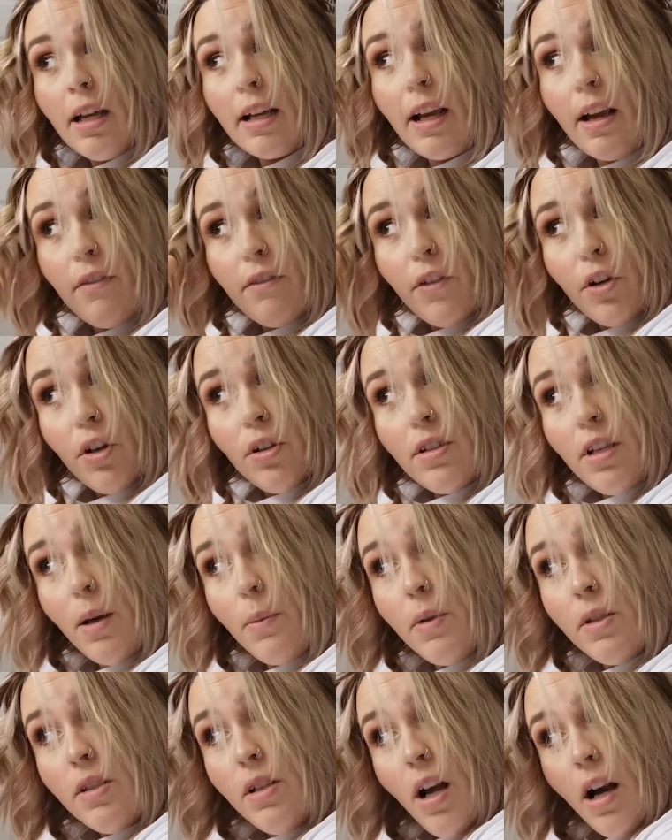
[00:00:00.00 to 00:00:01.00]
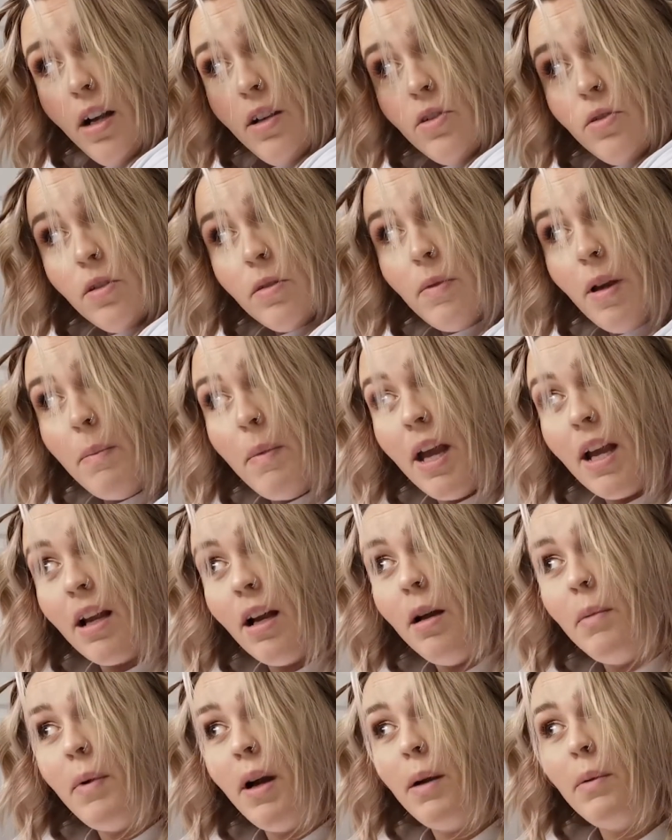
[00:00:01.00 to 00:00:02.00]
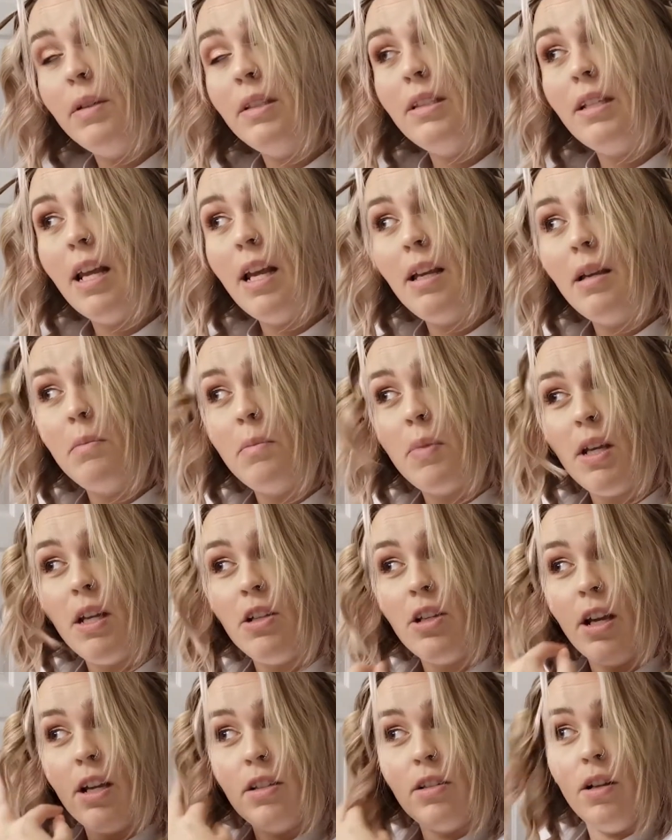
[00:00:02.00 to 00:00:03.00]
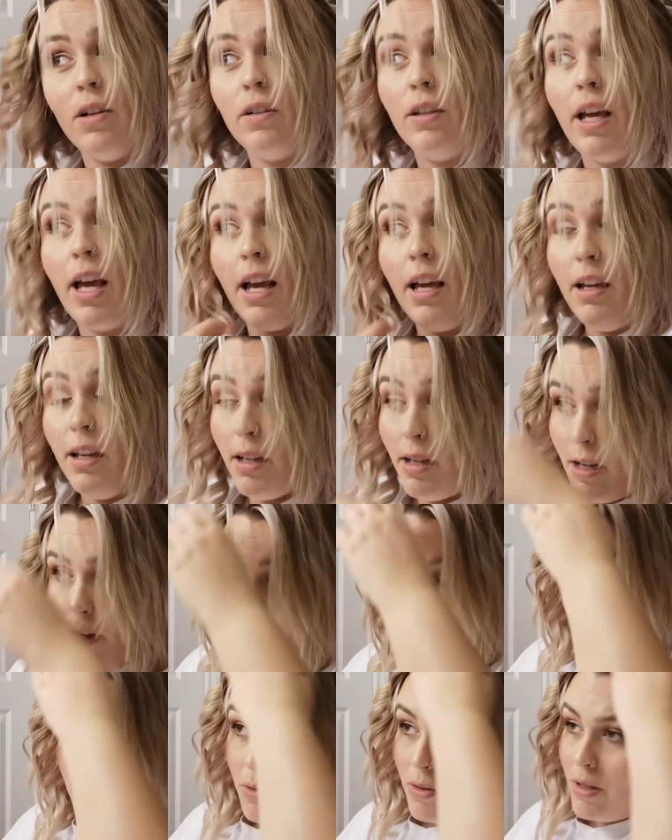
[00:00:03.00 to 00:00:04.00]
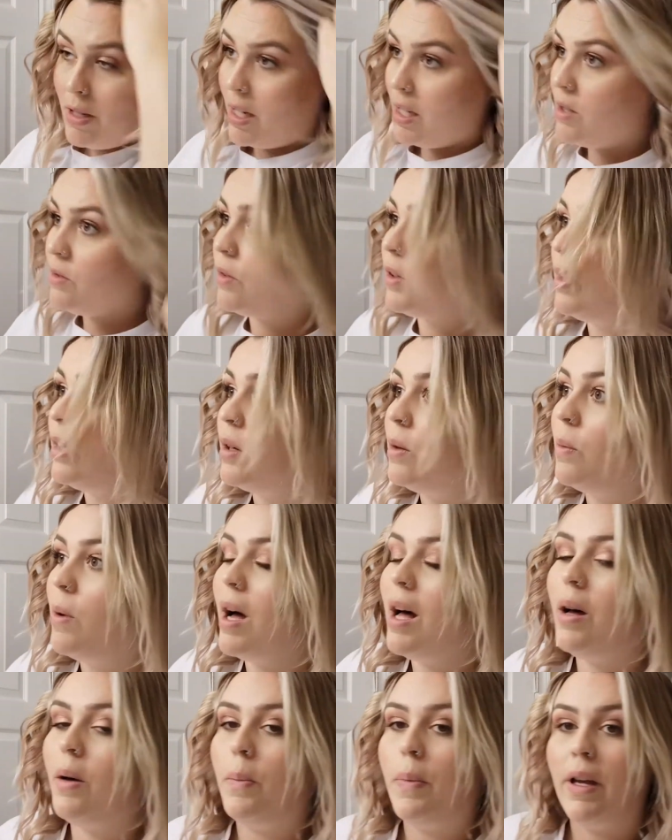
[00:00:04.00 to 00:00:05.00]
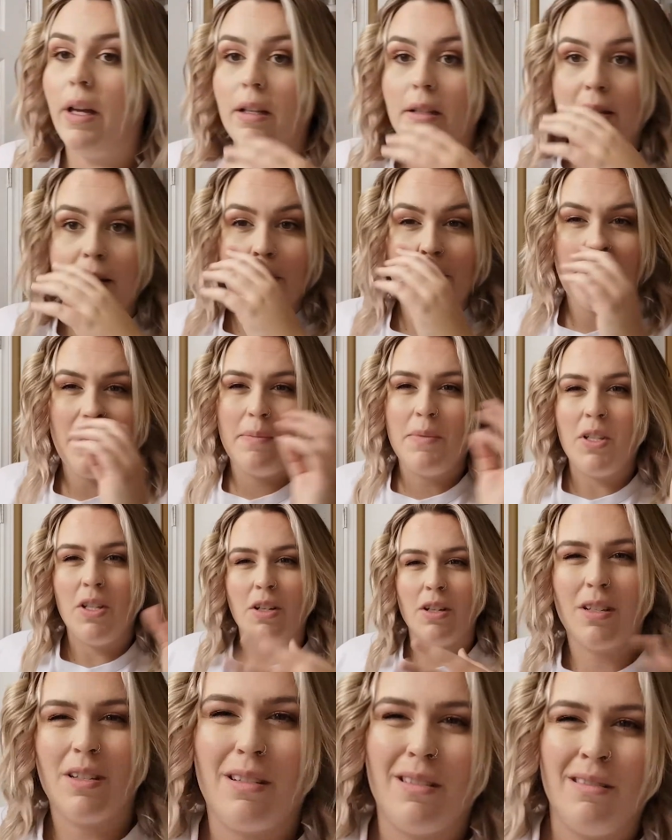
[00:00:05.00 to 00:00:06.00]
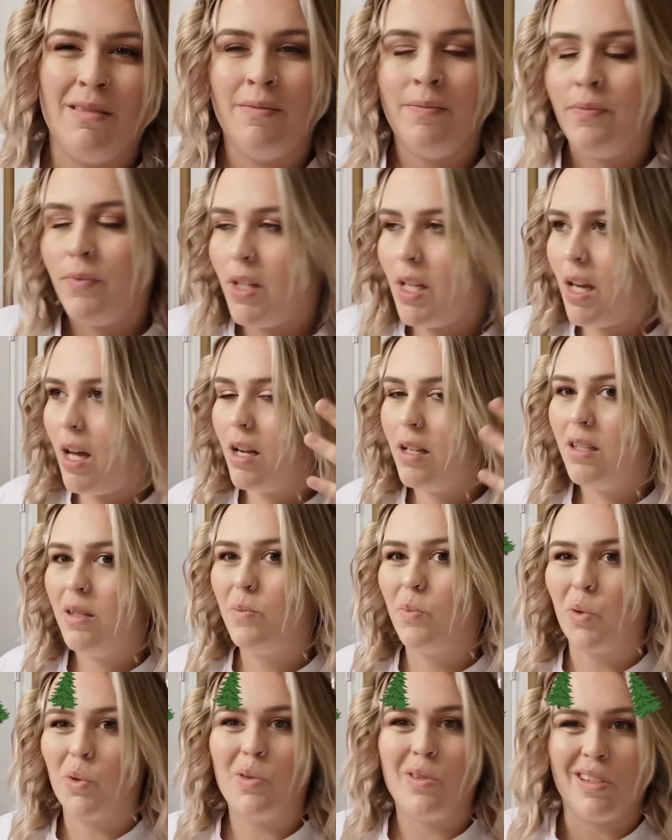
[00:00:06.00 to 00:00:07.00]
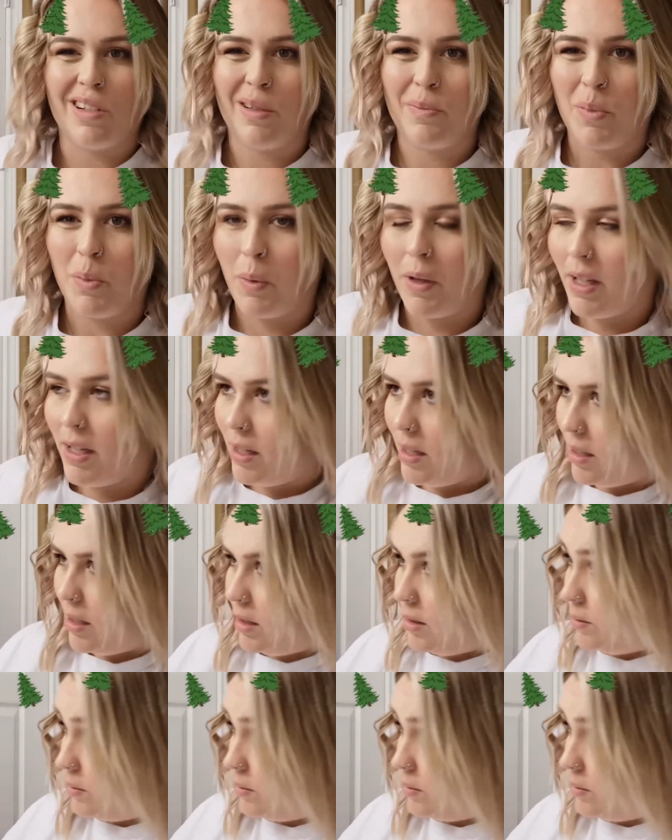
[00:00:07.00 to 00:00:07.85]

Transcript: Like, at first I was not doing my makeup, I was staying in PJs all day, which was nice for a little while, but sometimes you gotta spruce it up a bit, you